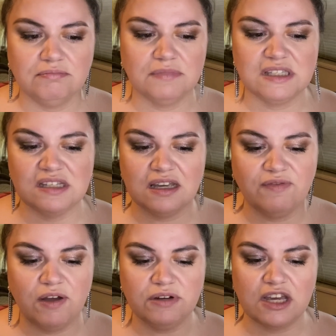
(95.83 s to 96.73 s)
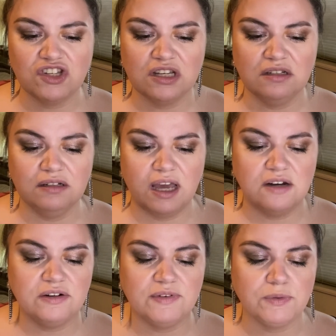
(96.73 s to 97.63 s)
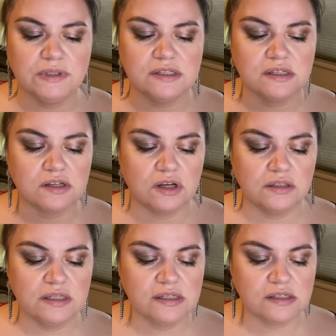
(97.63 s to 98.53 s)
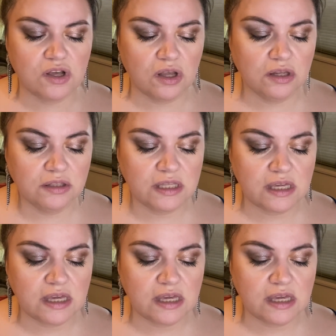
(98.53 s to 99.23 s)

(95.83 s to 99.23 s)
stick foundation. I don't even know what this is called. This is called the